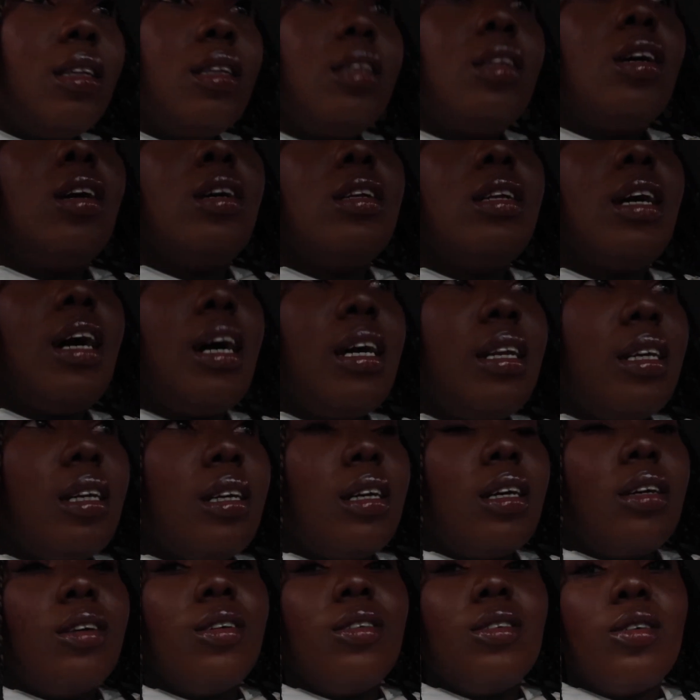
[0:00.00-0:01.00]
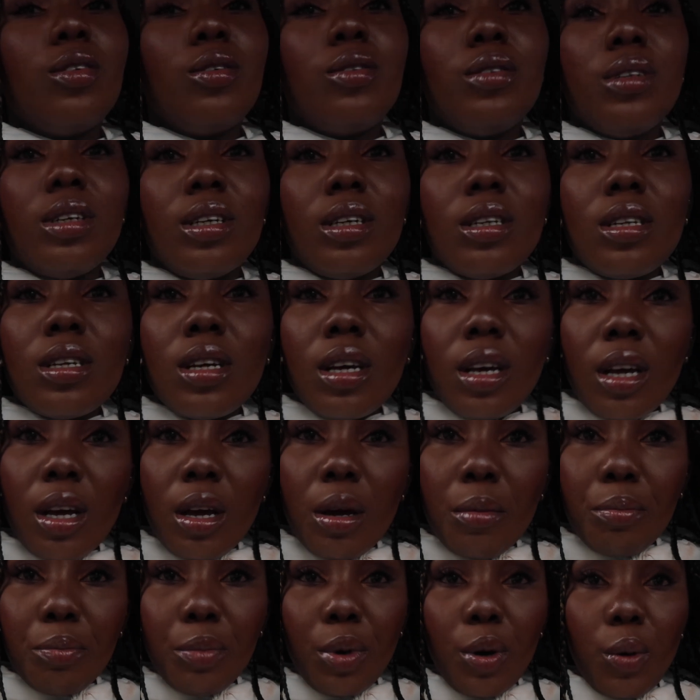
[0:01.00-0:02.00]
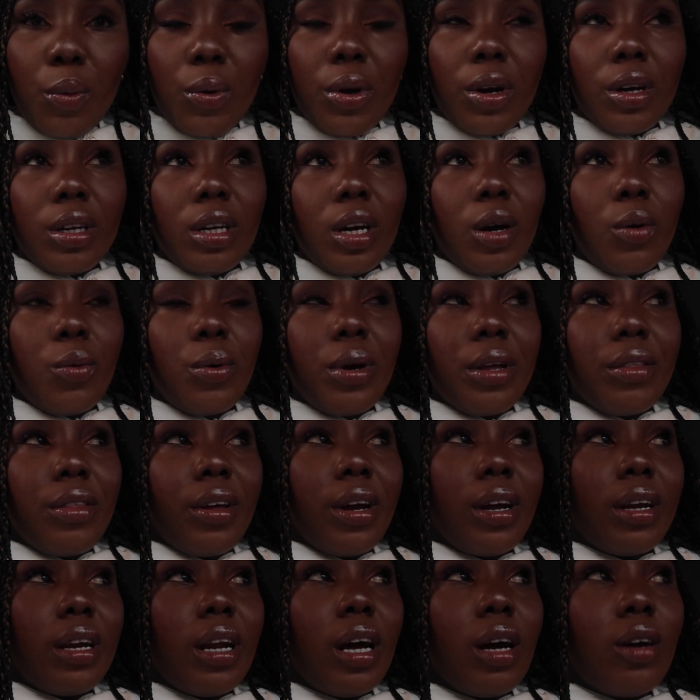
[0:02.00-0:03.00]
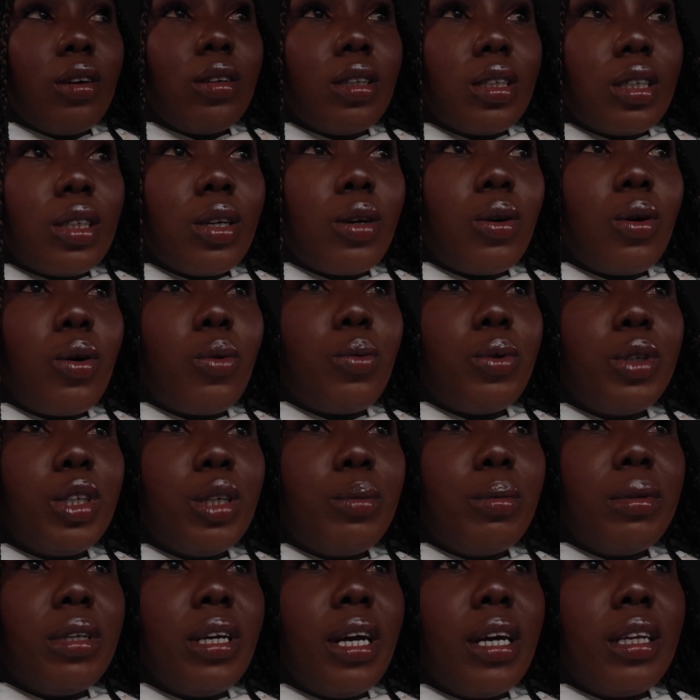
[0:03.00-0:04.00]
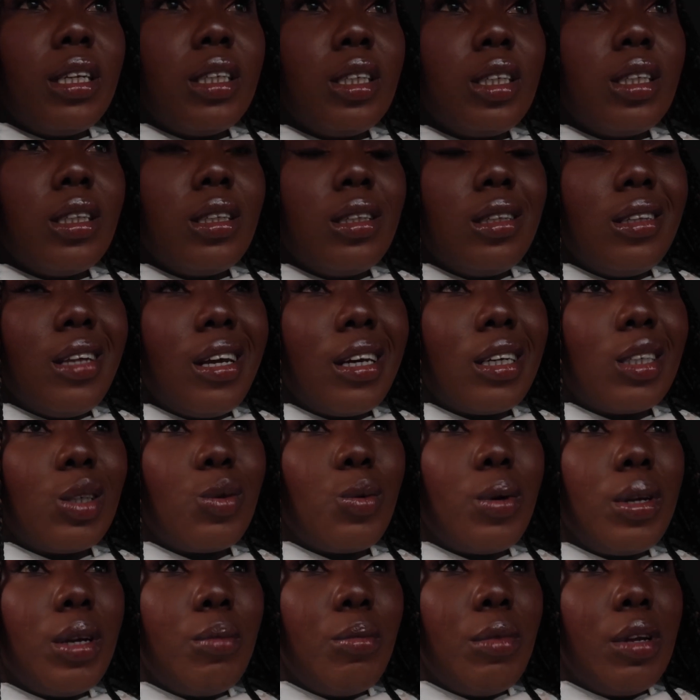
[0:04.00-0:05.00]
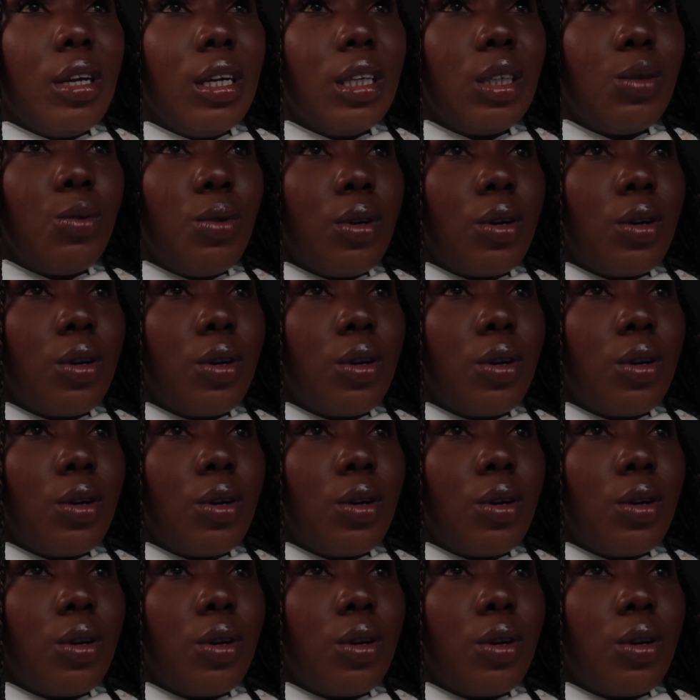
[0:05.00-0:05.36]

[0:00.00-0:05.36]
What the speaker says: Not daddy, I don't know who did. But we're on our way there now, so we should be there in the next 20 minutes.